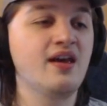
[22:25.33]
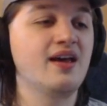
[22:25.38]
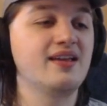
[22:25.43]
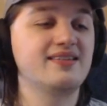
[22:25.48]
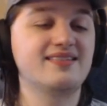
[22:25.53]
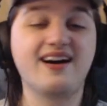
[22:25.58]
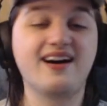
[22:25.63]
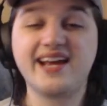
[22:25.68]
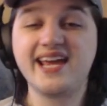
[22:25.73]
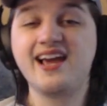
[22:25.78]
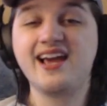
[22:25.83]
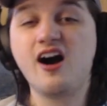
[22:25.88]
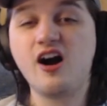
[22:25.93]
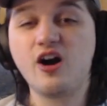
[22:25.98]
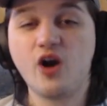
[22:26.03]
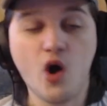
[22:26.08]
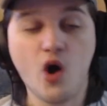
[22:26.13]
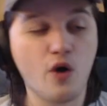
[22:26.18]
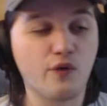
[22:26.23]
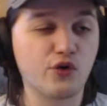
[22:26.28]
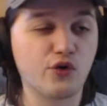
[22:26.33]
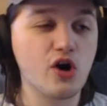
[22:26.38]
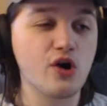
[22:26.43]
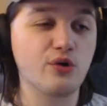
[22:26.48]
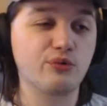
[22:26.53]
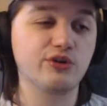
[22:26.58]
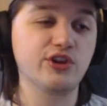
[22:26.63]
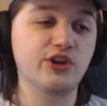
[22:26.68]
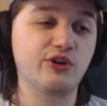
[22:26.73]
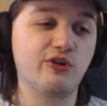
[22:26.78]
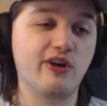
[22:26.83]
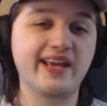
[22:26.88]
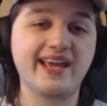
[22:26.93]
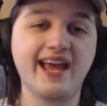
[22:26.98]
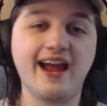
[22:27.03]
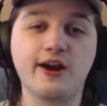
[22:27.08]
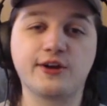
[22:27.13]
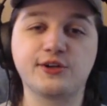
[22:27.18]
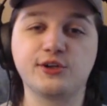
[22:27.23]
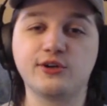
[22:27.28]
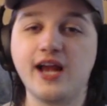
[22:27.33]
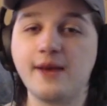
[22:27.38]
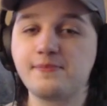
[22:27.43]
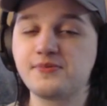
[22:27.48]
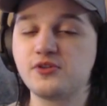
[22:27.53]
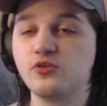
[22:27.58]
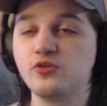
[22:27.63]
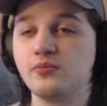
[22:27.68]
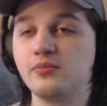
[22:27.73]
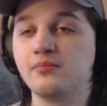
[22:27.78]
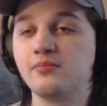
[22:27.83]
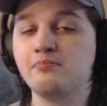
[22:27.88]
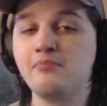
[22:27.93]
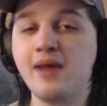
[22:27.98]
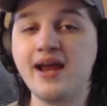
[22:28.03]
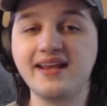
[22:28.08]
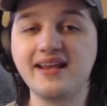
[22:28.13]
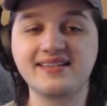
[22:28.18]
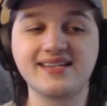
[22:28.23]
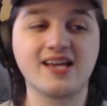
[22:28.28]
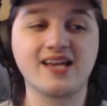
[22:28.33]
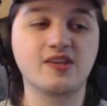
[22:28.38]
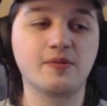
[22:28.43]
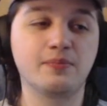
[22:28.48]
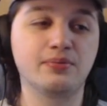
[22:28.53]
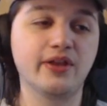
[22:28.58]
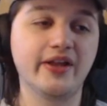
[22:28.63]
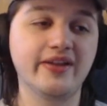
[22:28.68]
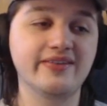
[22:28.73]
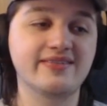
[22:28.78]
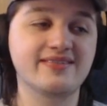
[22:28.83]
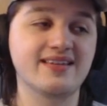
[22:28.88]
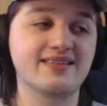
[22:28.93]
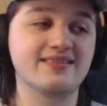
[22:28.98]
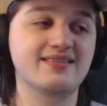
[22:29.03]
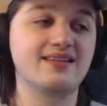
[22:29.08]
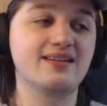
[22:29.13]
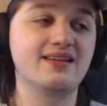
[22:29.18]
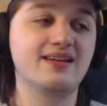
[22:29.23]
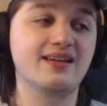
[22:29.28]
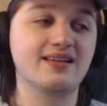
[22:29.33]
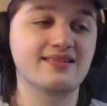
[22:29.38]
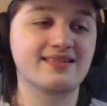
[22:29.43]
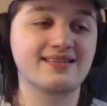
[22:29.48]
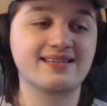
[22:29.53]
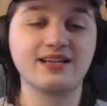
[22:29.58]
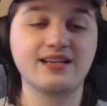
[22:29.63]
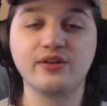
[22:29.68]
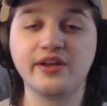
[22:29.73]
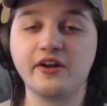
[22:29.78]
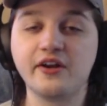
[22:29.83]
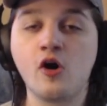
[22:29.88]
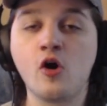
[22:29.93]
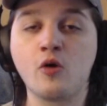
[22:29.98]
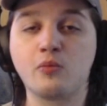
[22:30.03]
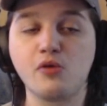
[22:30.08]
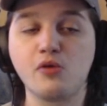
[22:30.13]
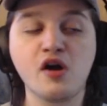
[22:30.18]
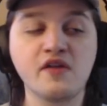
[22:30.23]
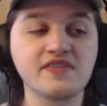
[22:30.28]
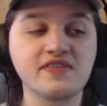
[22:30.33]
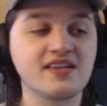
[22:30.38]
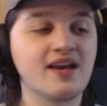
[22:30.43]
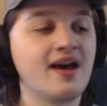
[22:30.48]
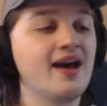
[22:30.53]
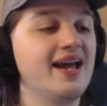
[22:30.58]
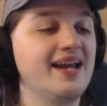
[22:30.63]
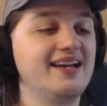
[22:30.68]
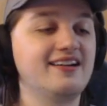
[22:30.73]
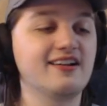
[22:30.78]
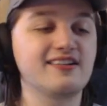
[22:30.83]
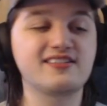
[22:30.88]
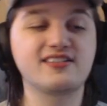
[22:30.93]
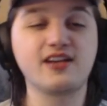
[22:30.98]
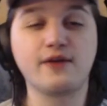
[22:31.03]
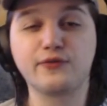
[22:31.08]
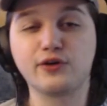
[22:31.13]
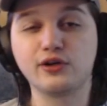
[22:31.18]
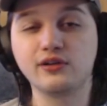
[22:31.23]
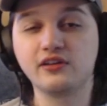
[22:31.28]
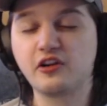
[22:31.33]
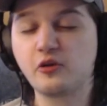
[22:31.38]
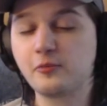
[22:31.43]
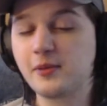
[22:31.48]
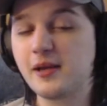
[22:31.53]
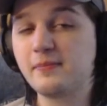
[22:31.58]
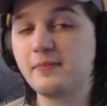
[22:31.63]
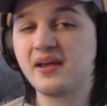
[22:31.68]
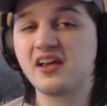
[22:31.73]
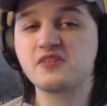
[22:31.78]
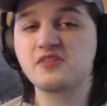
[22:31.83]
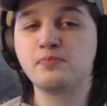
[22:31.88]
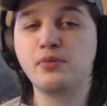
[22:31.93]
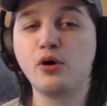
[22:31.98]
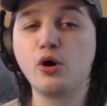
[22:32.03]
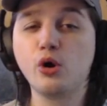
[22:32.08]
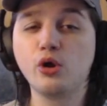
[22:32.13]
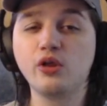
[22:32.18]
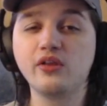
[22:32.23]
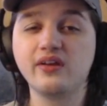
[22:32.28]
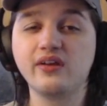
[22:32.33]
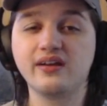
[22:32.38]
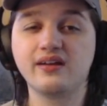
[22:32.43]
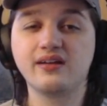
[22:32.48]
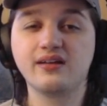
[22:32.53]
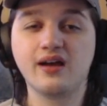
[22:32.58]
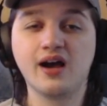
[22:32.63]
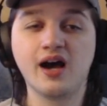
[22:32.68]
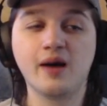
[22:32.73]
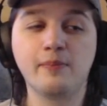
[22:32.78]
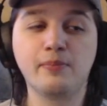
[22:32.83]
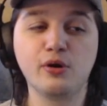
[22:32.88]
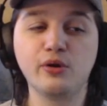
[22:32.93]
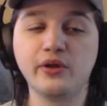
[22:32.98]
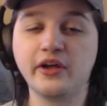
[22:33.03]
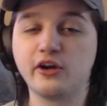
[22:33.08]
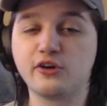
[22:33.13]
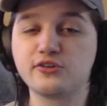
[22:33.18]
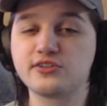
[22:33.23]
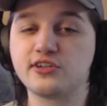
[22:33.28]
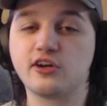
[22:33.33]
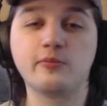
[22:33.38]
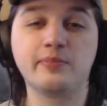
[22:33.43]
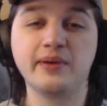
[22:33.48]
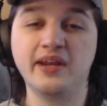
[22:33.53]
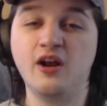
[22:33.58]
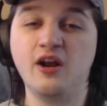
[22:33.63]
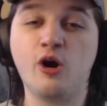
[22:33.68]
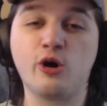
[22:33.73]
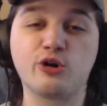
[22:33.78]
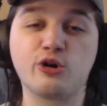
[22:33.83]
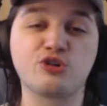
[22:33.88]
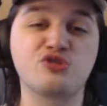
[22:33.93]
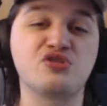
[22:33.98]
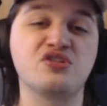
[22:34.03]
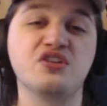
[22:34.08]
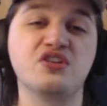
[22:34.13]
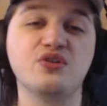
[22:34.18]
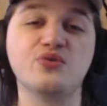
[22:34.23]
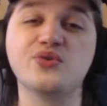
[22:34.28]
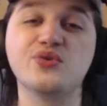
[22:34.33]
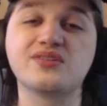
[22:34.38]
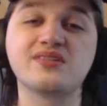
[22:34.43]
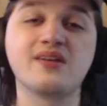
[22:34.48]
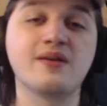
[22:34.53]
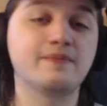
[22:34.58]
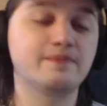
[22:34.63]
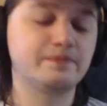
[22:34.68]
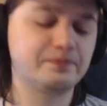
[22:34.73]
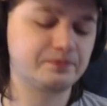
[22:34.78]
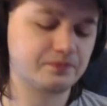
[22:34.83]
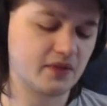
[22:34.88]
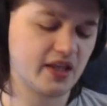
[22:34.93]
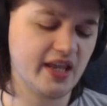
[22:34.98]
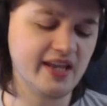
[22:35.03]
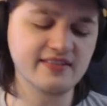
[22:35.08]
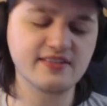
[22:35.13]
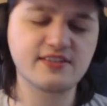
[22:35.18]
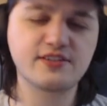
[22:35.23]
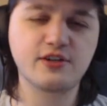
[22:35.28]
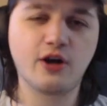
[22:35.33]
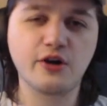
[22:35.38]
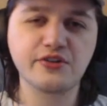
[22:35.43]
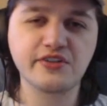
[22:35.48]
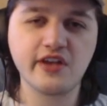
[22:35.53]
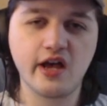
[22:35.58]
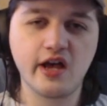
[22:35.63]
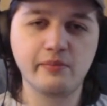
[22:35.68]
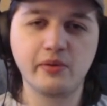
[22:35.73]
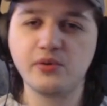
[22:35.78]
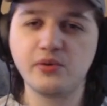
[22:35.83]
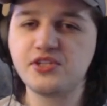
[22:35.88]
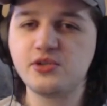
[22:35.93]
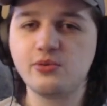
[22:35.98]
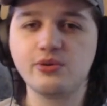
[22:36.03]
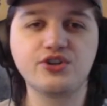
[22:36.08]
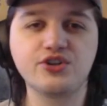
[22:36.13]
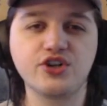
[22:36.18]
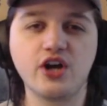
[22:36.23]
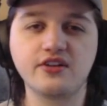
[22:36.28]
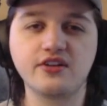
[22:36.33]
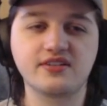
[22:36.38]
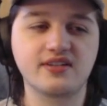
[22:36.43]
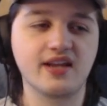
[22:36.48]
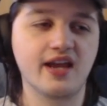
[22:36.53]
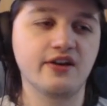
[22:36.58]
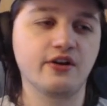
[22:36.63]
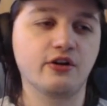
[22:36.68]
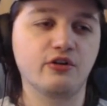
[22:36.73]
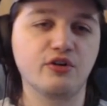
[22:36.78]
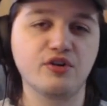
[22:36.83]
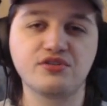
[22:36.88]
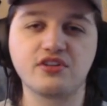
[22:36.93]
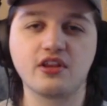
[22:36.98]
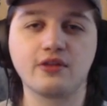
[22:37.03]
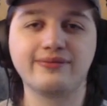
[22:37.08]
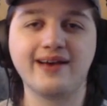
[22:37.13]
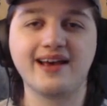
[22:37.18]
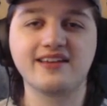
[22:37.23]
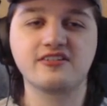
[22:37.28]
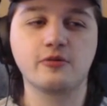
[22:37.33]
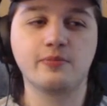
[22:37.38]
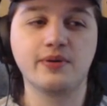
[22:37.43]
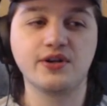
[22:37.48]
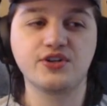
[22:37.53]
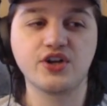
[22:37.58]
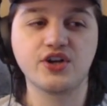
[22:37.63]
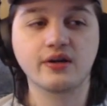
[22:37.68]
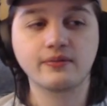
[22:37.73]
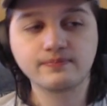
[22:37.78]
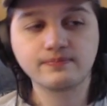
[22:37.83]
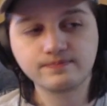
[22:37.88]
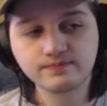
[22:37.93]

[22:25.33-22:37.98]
Donkey Kong, overall, really great character, an absolute menace at the plate since he can still hit home runs. He does suffer a little bit because pull hitters are a bit harder to use in Stars On, but once you adjust and you're used to the faster pitching,